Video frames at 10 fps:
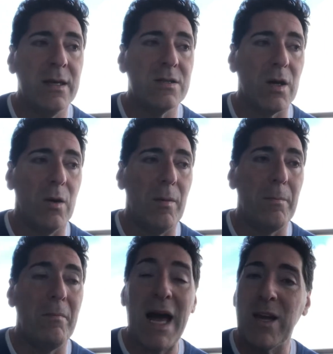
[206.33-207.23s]
So
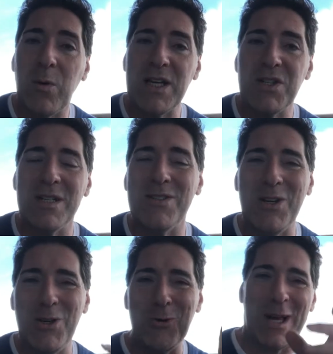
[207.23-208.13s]
my question to
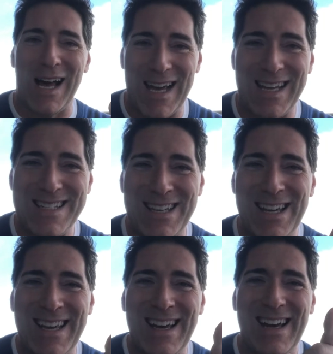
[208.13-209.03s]
you guys
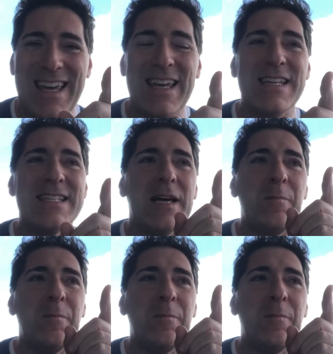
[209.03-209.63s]
is,